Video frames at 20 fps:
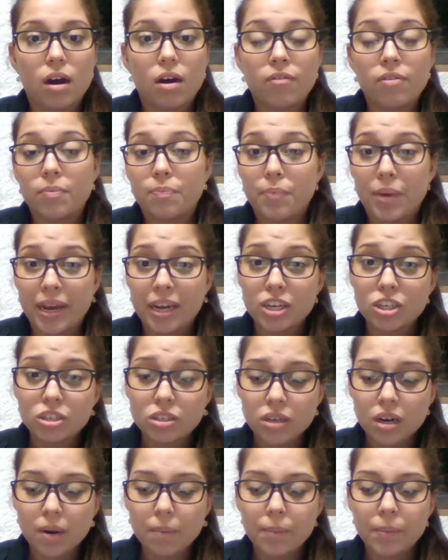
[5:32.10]
of a page
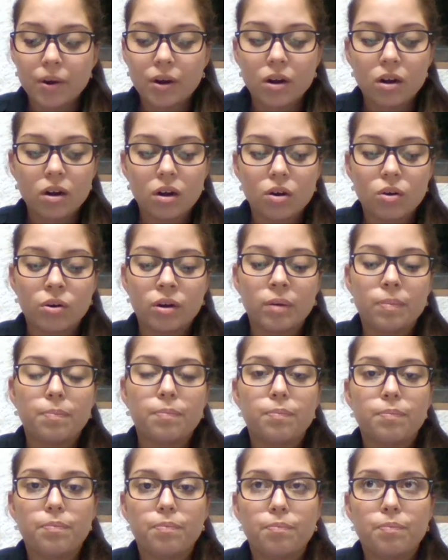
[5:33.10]
number or a
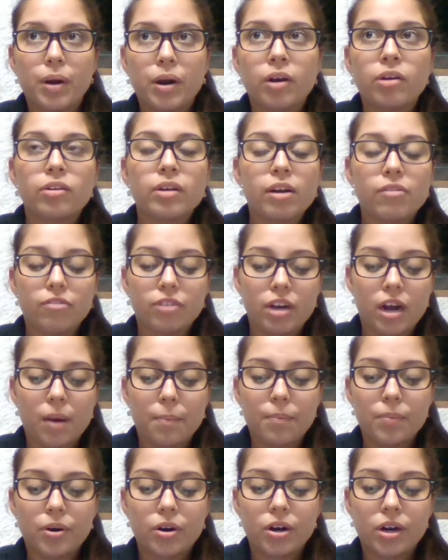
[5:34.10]
paragraph
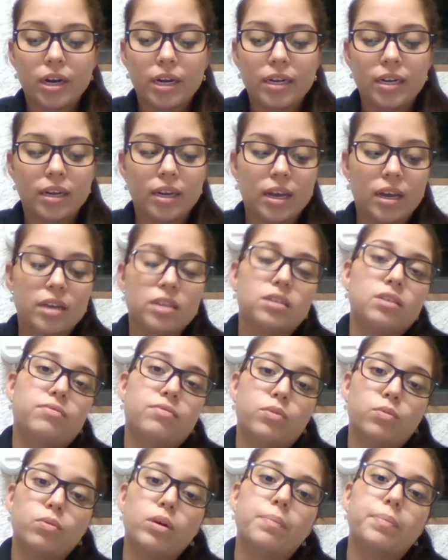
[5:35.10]
number in the case
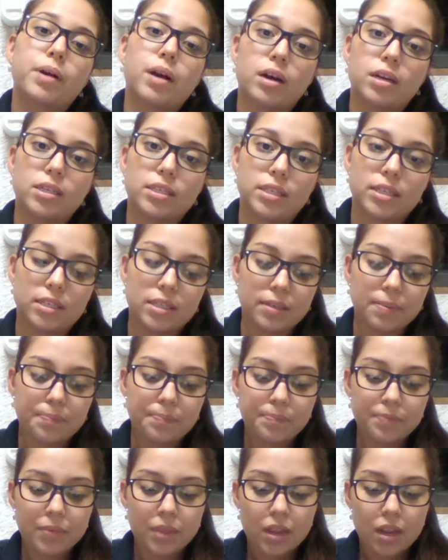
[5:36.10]
of a web content.
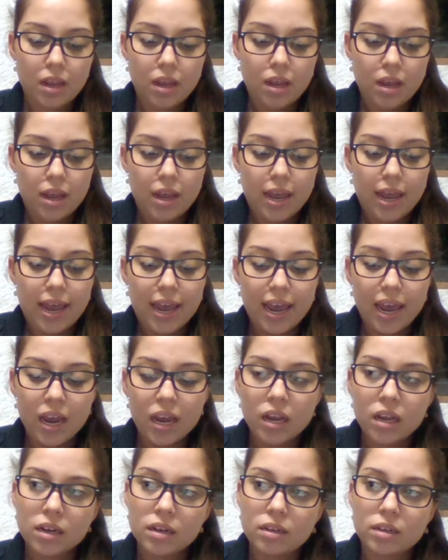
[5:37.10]

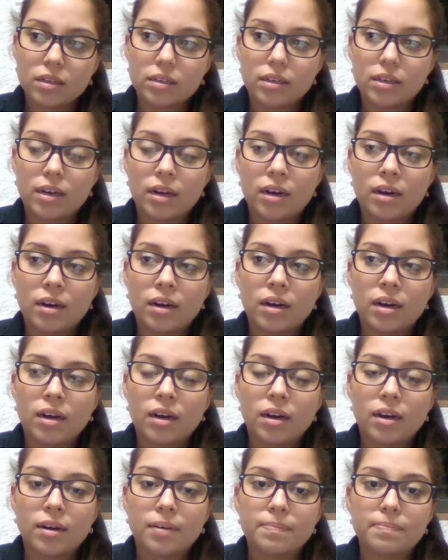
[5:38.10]
And
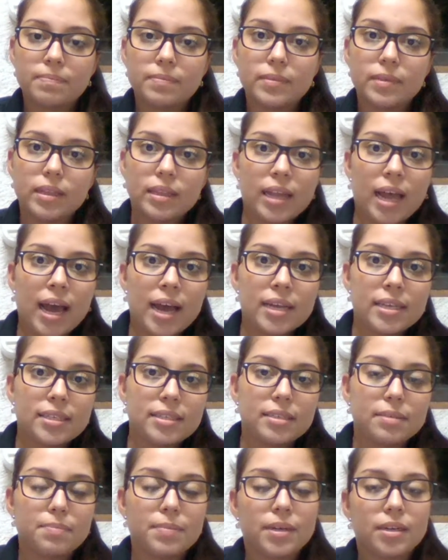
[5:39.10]

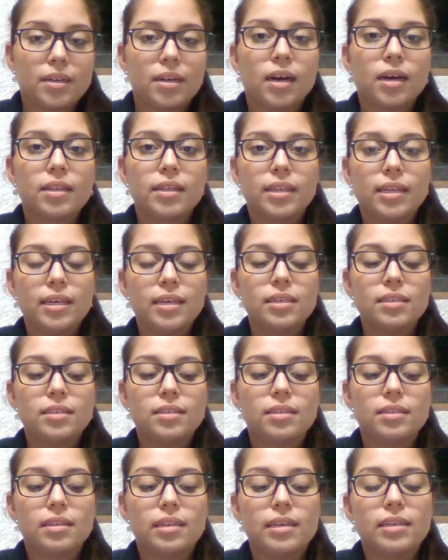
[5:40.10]
last but not
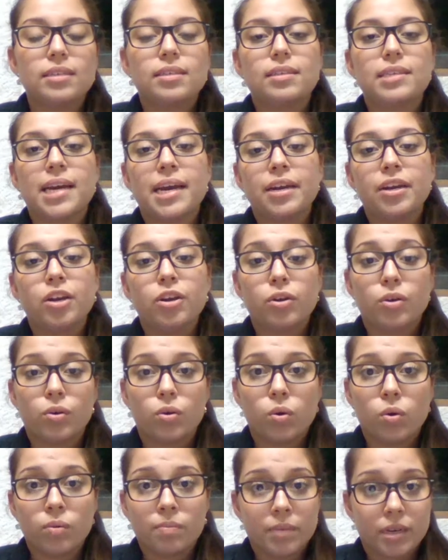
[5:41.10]
least is citing
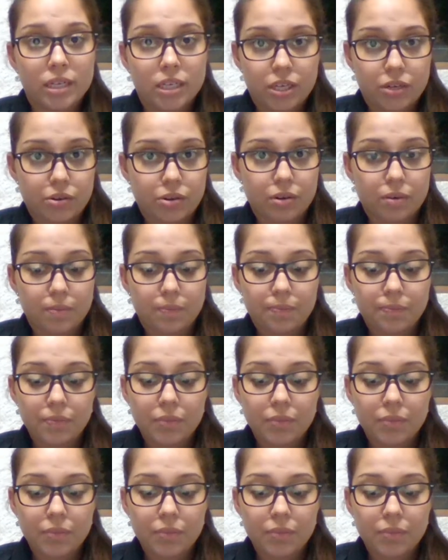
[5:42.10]
your own material.